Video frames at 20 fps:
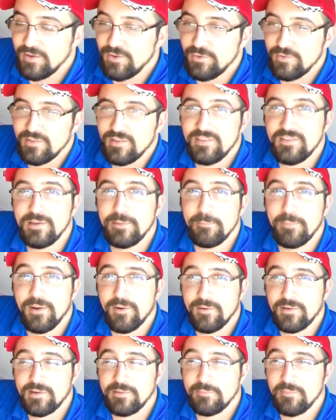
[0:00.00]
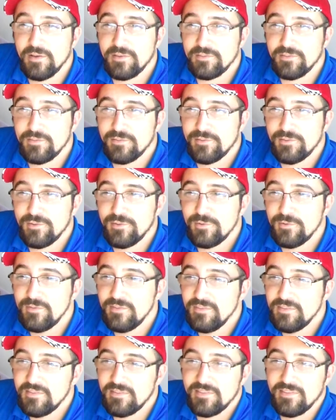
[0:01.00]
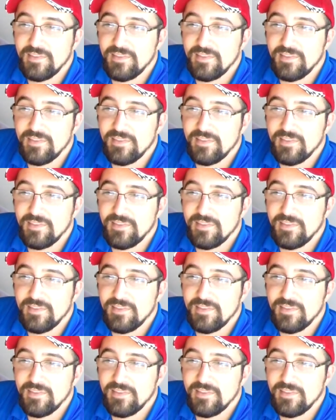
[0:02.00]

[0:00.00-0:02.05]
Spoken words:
using the American Muscle tunes.